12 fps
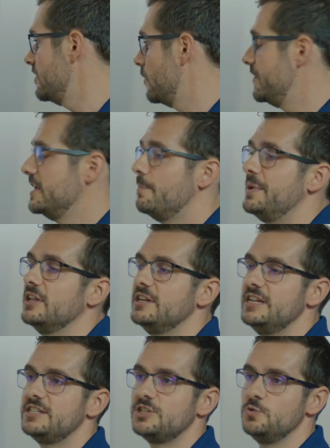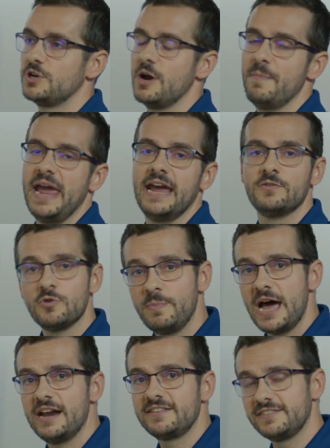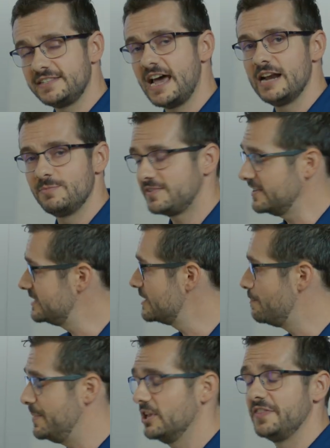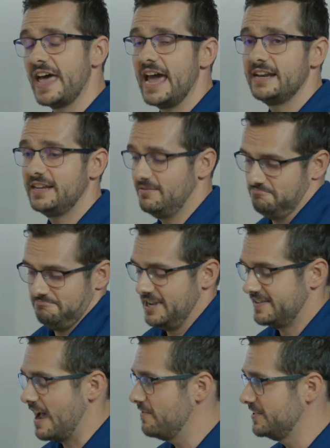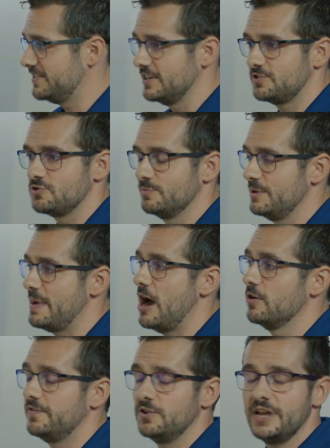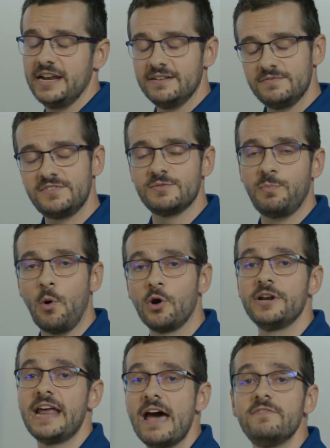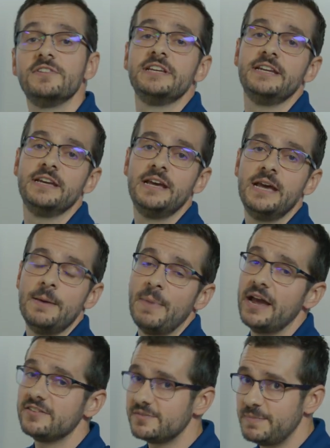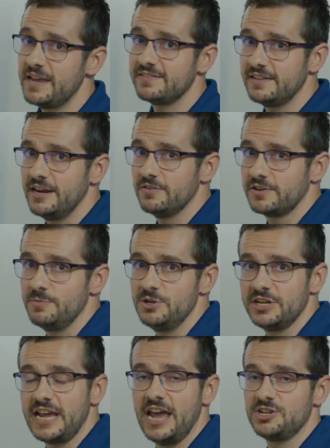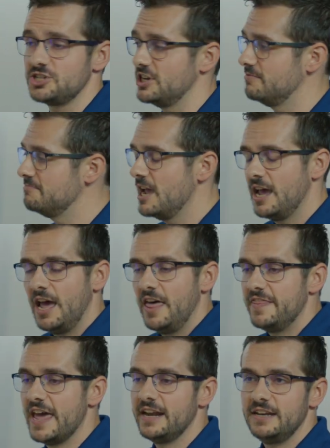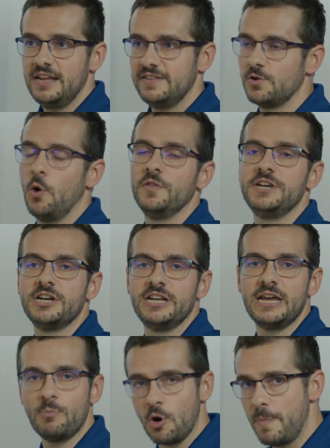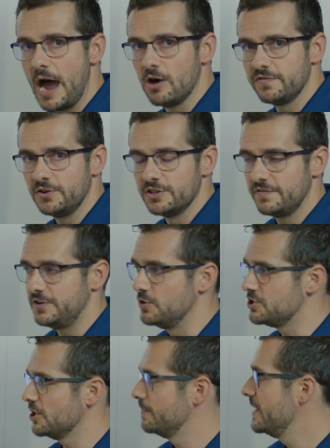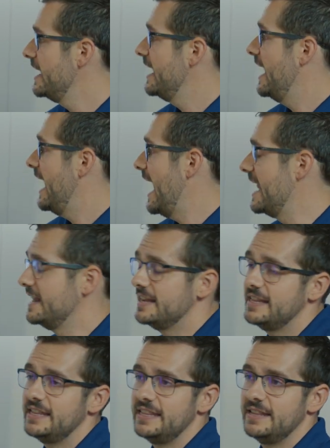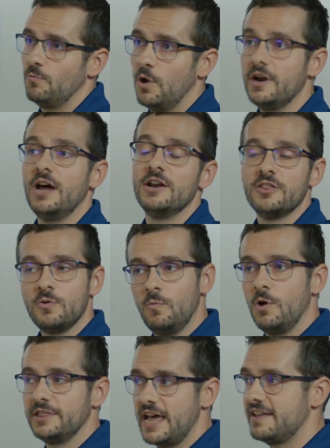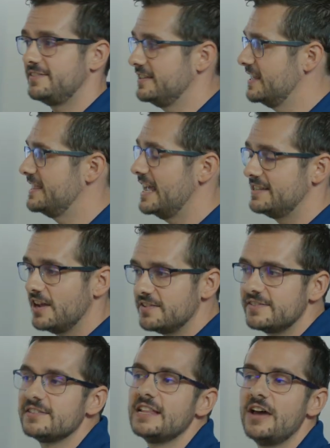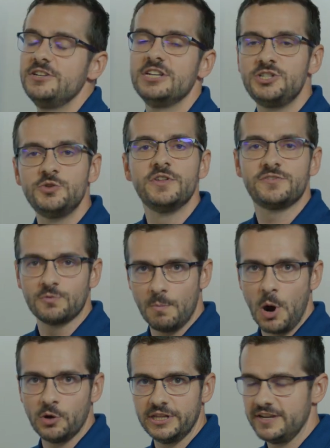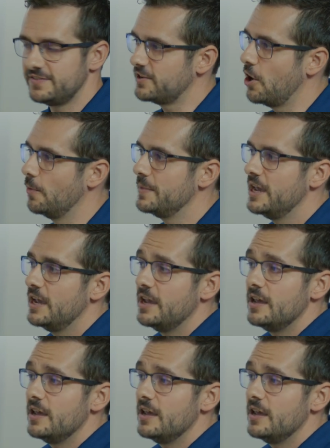the ability to command robotics autonomously to build that is obviously extremely powerful and supported heavily by a space layer of communication that is only going to get more powerful in the future. And one last thing that does is allow you to do this remotely. So